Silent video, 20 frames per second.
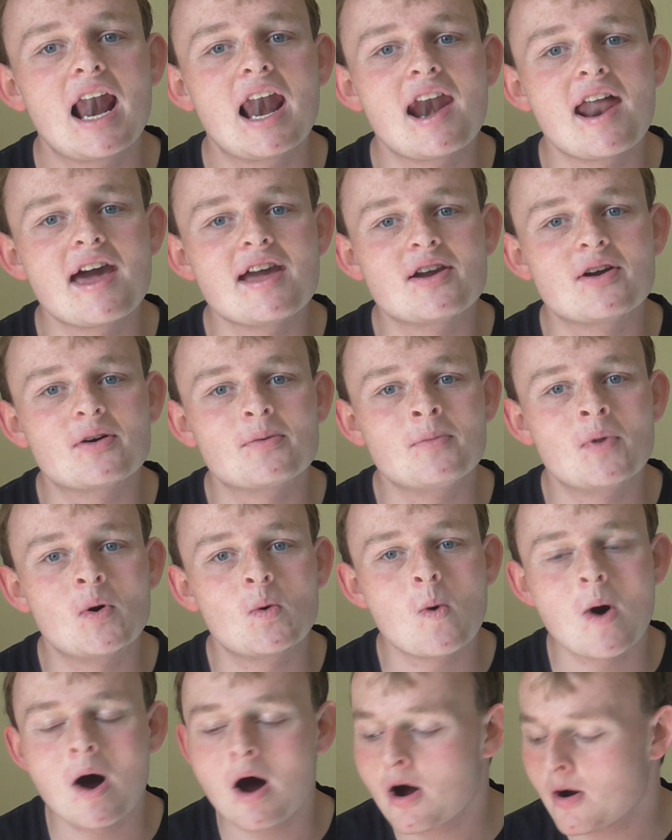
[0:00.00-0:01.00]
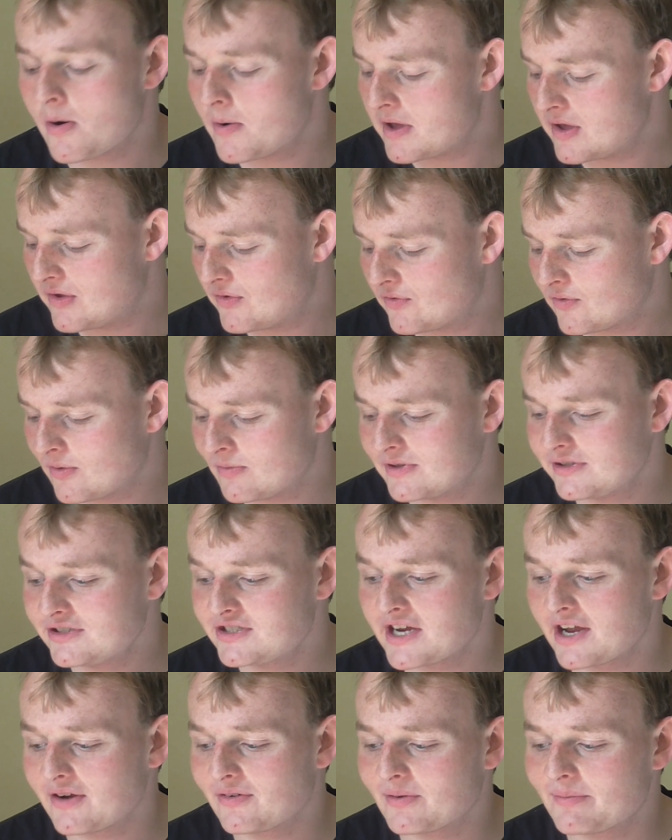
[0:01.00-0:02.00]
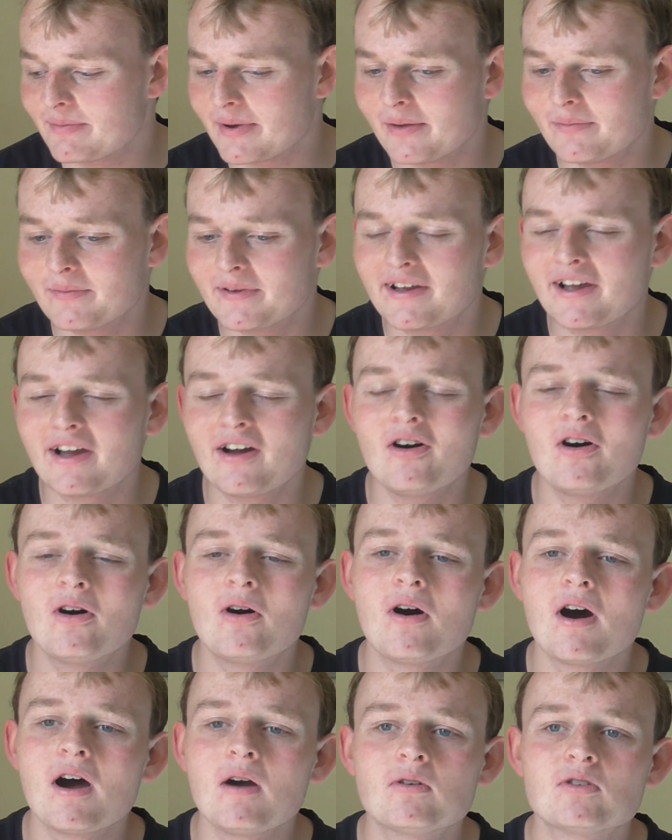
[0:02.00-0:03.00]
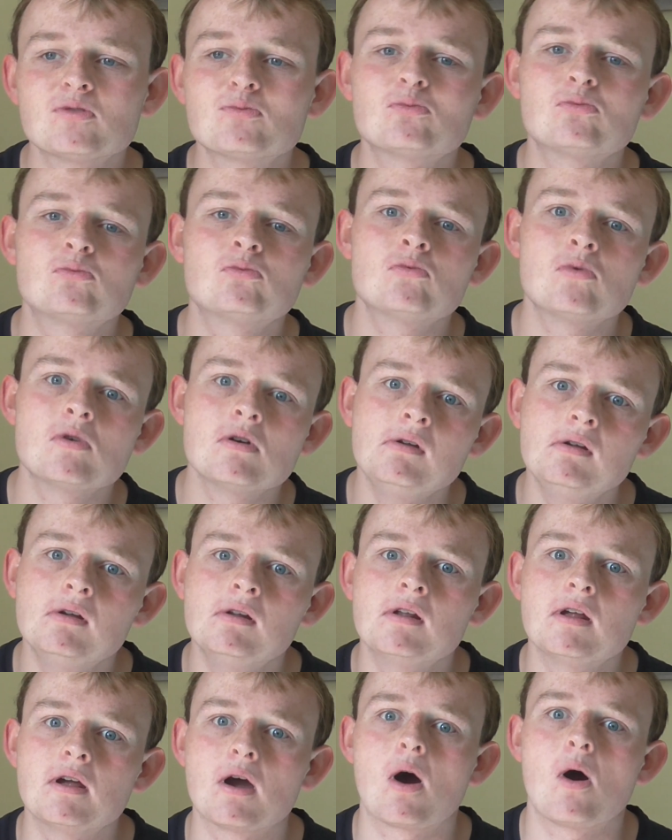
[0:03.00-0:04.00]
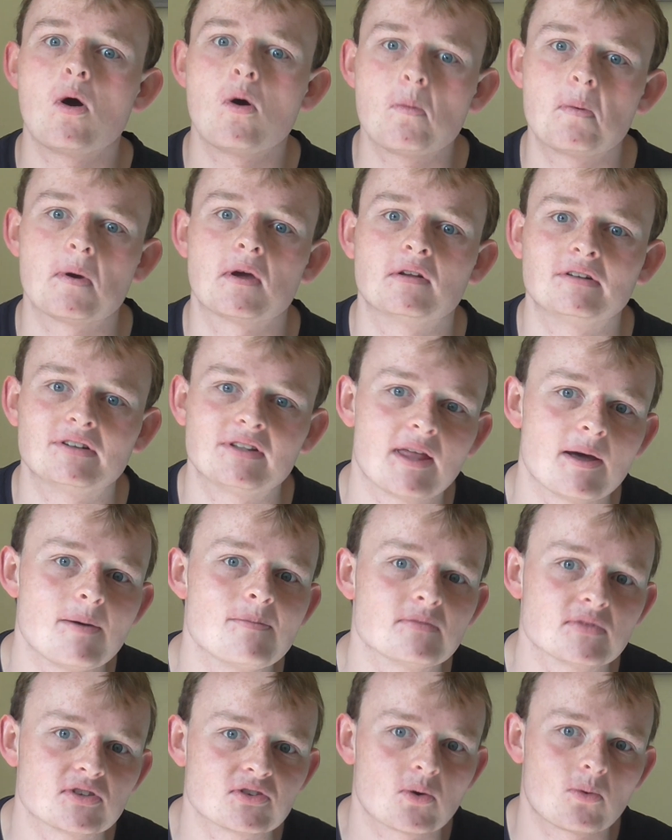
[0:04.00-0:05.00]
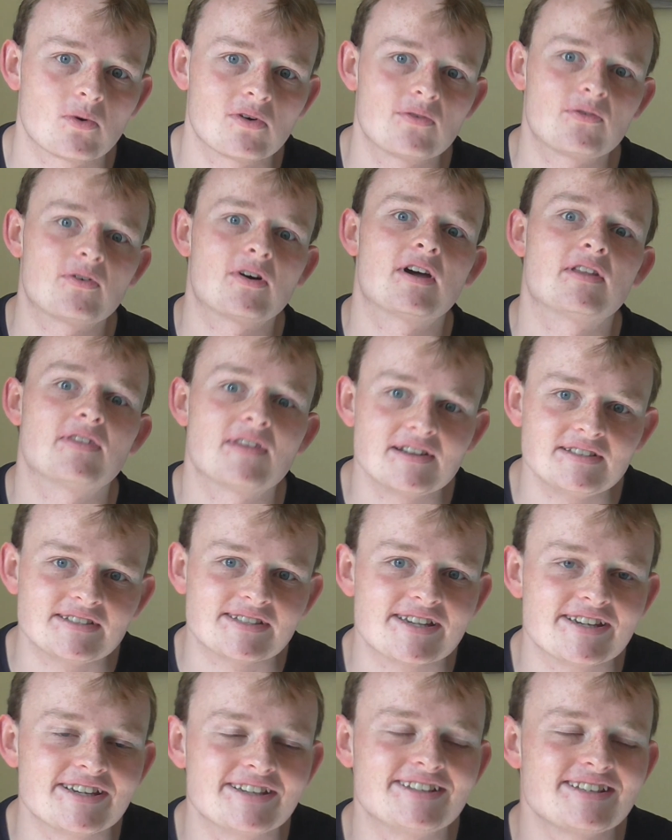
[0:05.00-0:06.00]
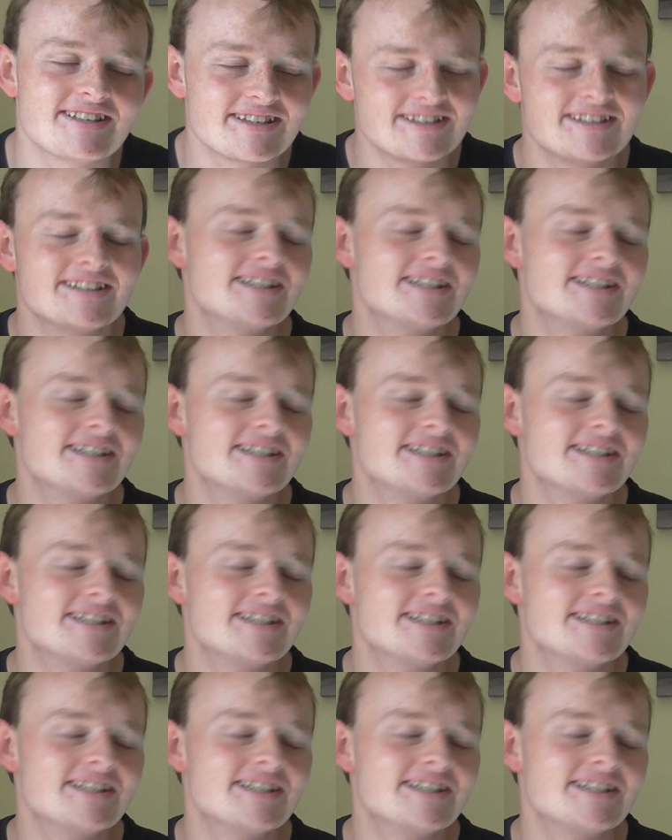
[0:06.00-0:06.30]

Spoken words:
Lake Malawi from the Czech Republic. Oh, I was really hoping them to qualify, and they did.